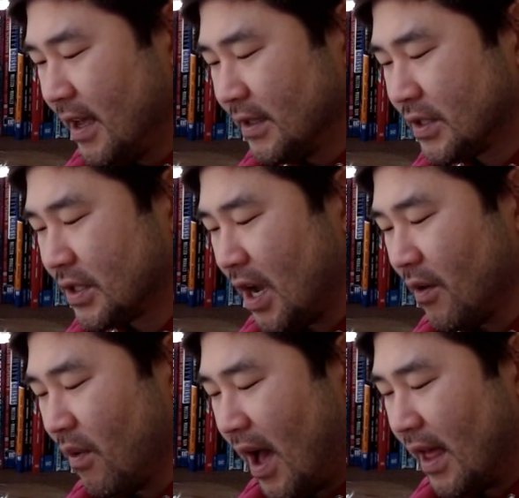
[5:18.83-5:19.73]

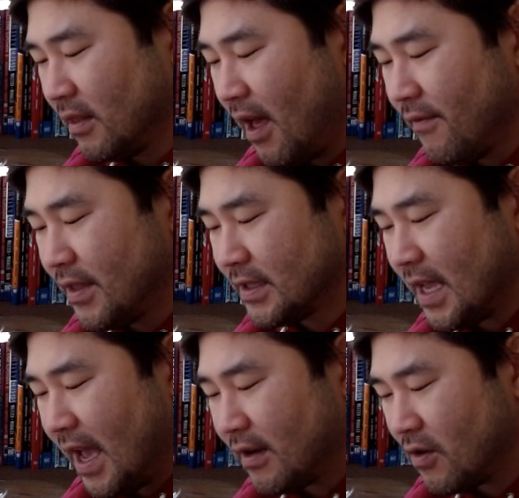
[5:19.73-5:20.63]
So I love this
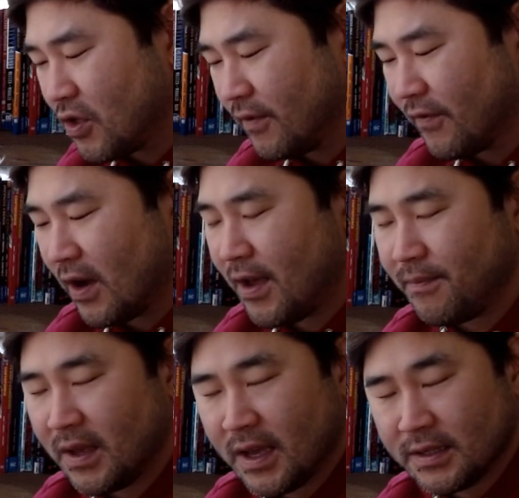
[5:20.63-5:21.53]
energy for him
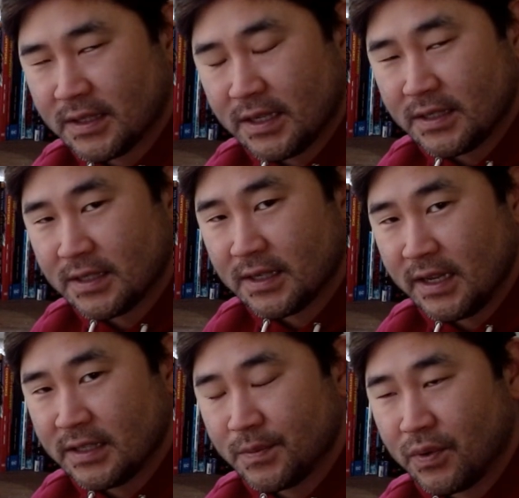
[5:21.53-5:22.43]
because
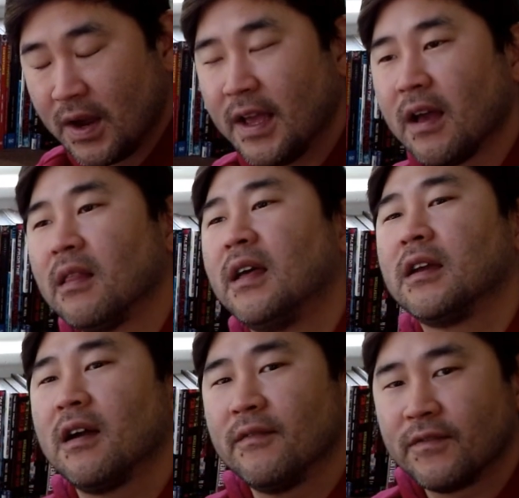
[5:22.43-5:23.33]
it's bringing a lot
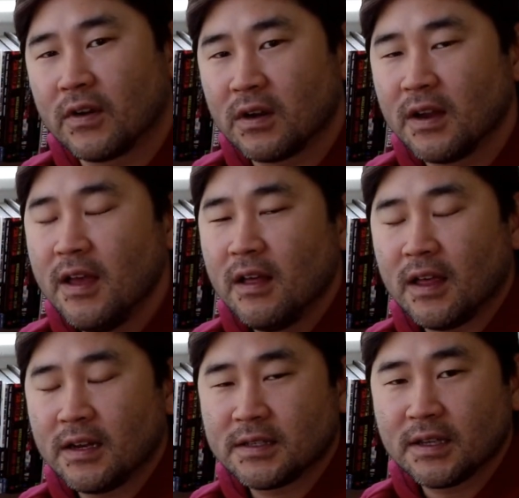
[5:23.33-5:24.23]
of comfort, a
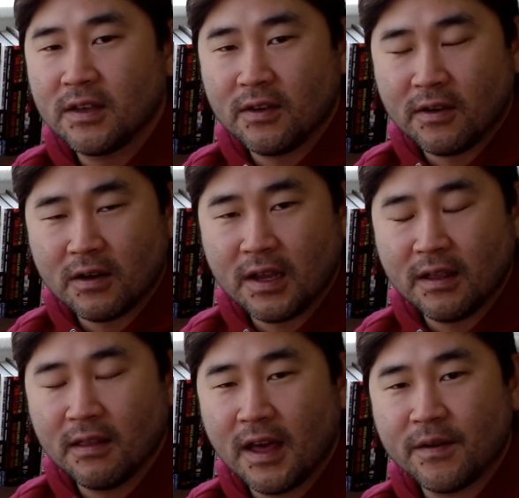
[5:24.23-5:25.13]
lot of security,
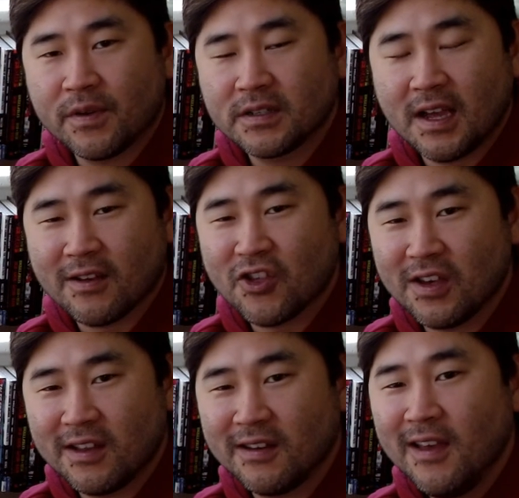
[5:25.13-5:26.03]
a lot of
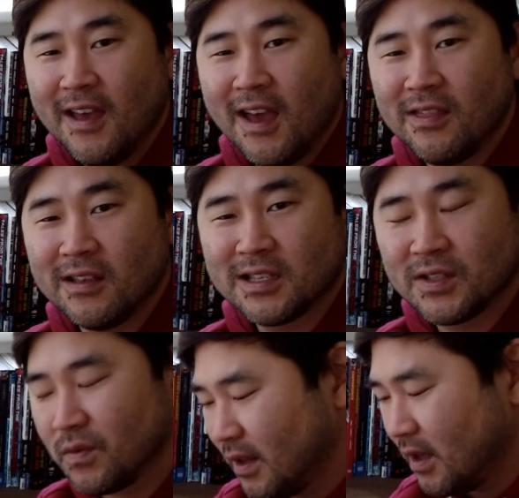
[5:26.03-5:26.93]
protection. And this
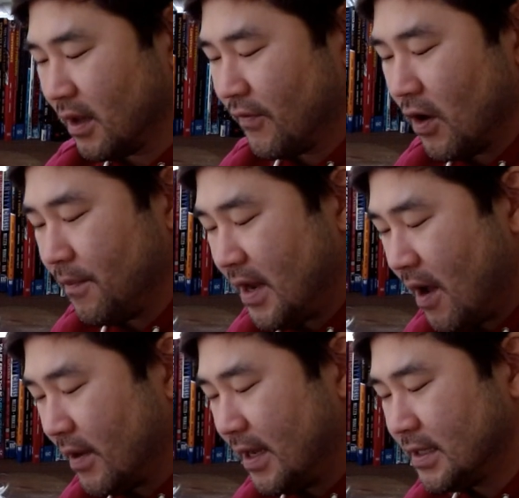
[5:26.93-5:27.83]
is really good for him.
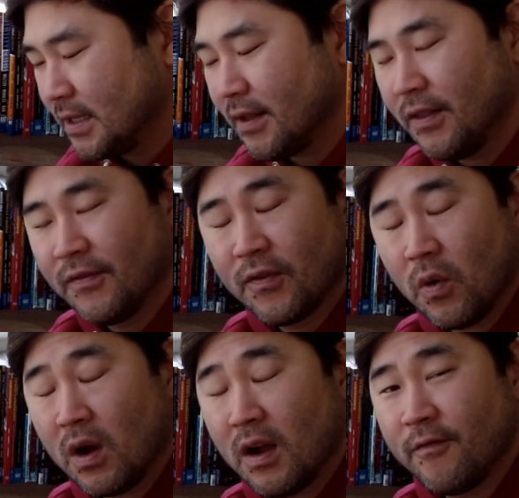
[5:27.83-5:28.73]
Now, he did get the
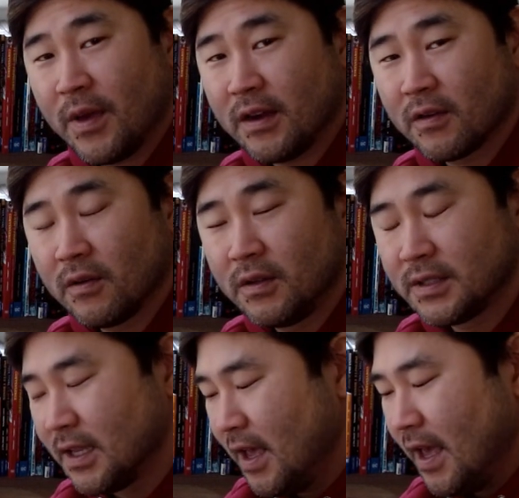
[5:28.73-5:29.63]
Four of
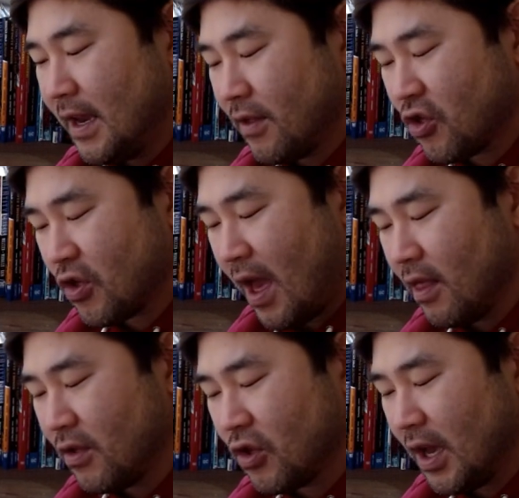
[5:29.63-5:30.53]
Pentacles in his
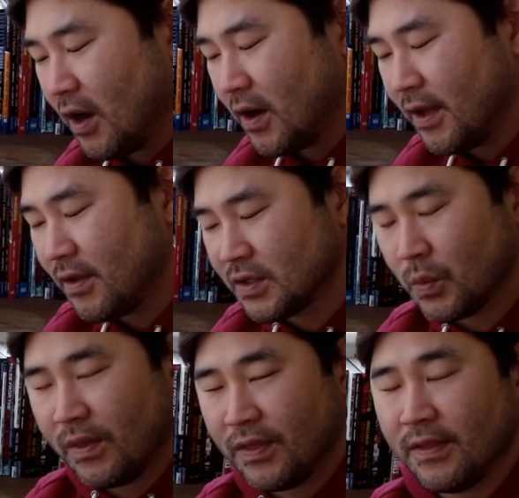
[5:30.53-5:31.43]
challenge area. There's
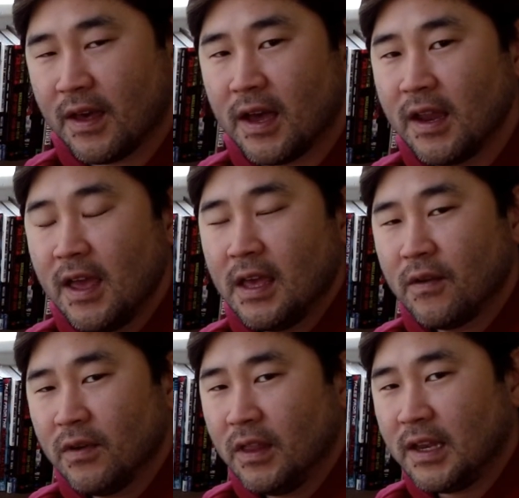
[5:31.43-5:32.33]
one thing that he
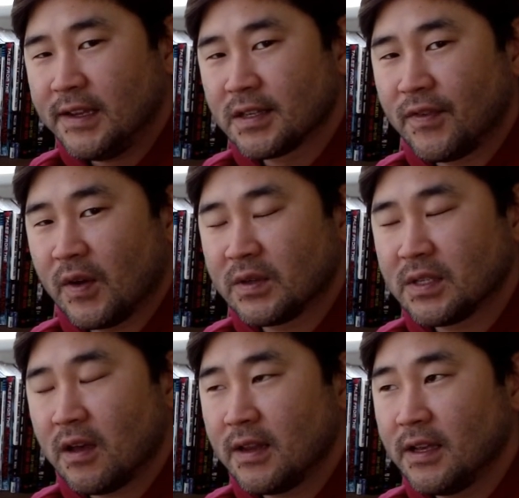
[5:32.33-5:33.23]
really needs to focus
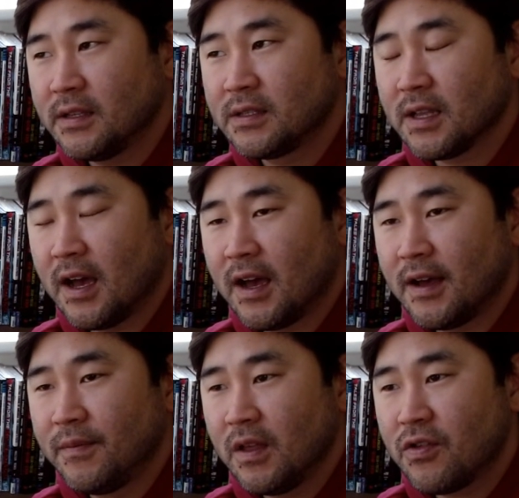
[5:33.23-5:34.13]
on is
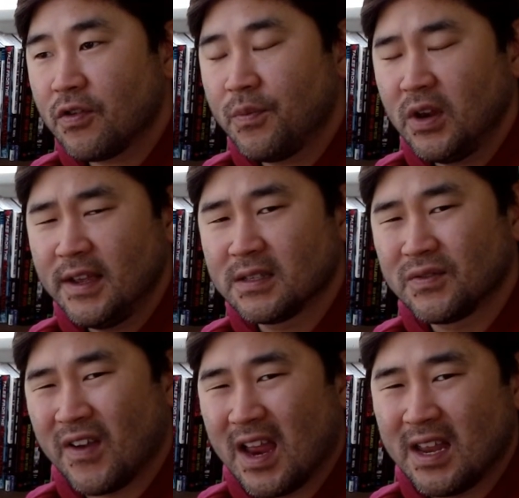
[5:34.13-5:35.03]
just putting his
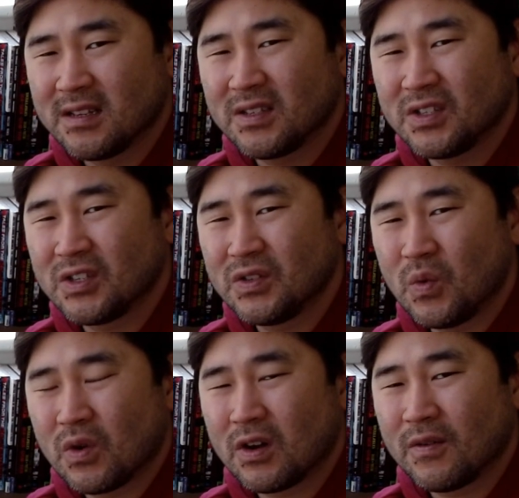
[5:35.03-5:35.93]
finances in
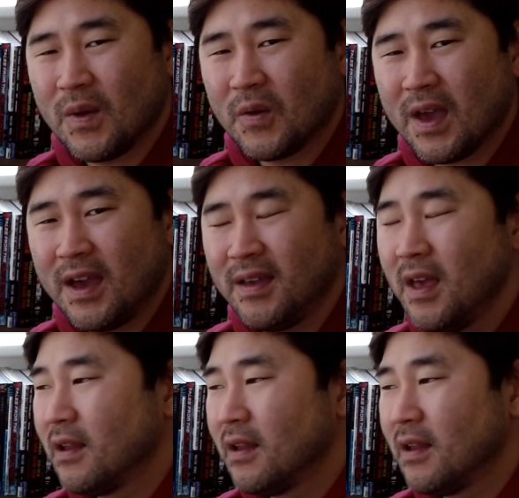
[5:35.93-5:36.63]
order, okay?